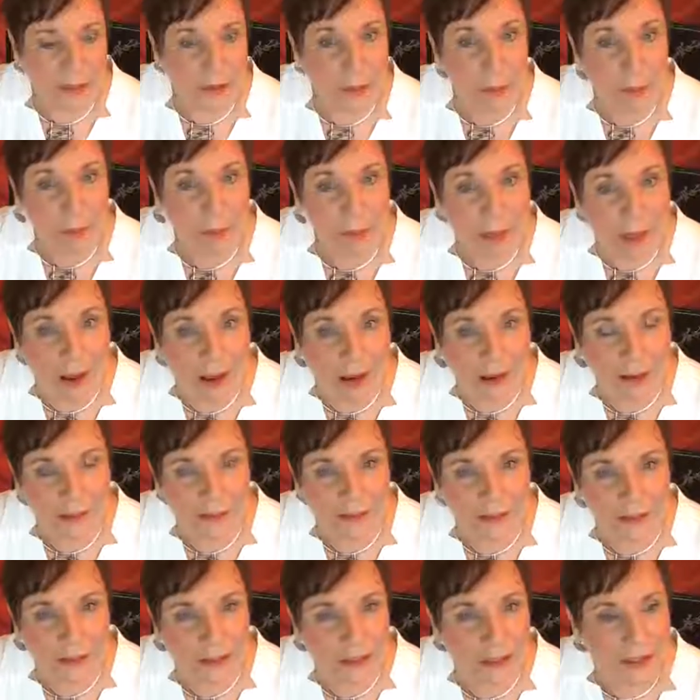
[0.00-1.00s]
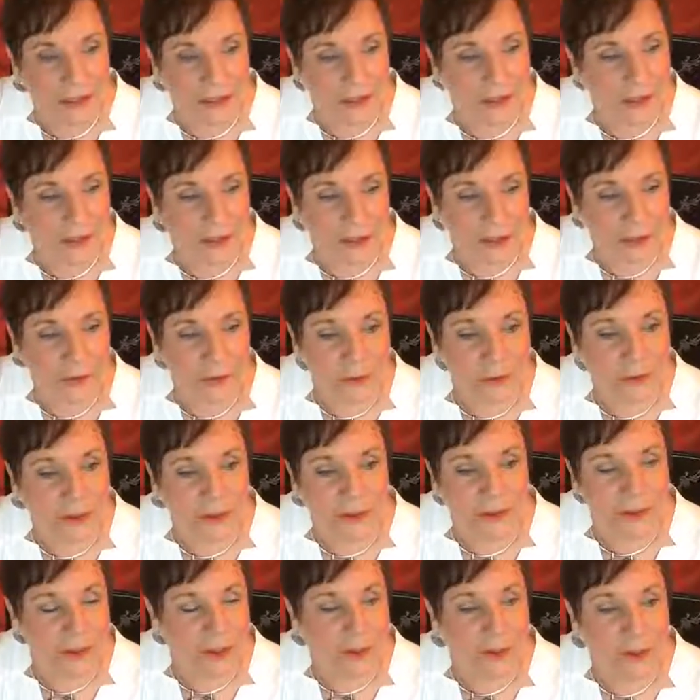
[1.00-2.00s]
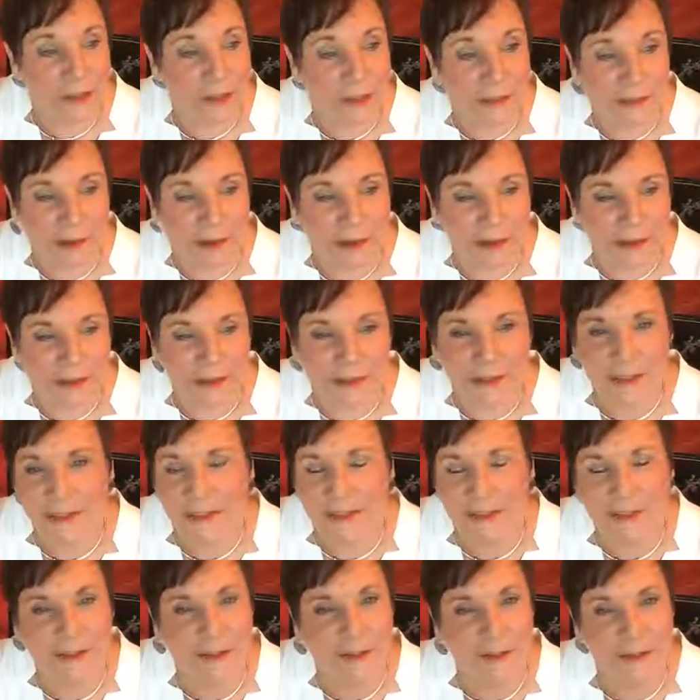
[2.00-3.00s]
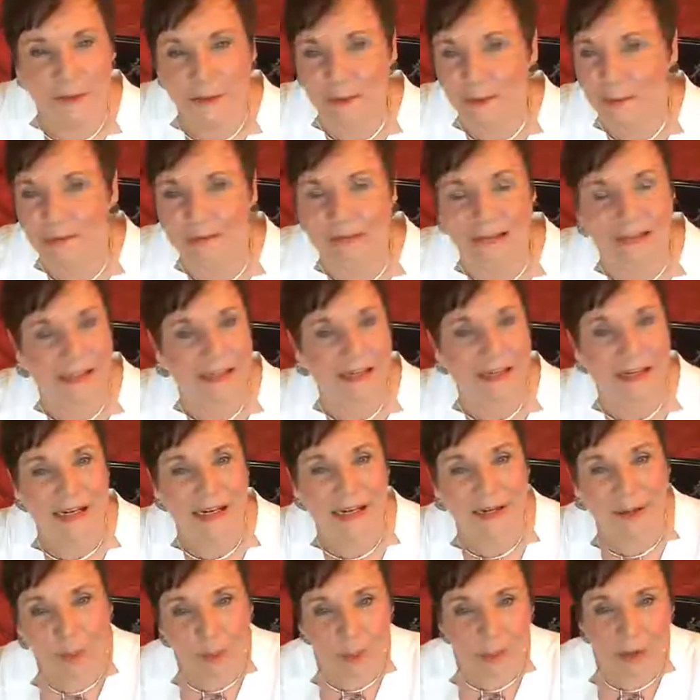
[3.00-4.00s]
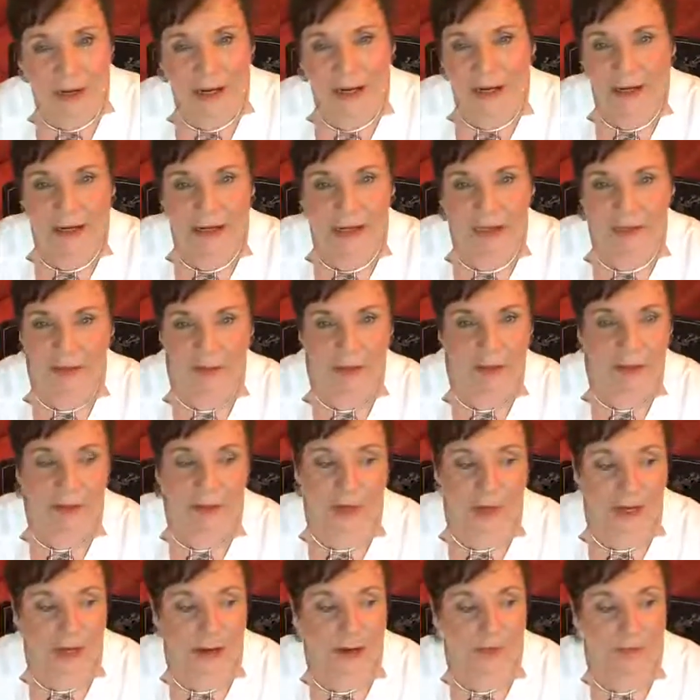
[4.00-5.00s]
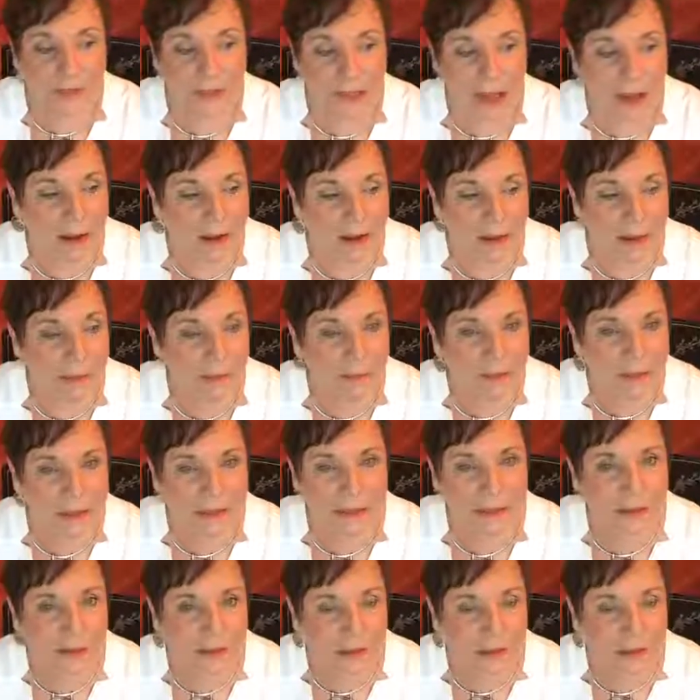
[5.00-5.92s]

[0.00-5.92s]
you're blocked, you just are exhausted, you need a break and you don't have time to,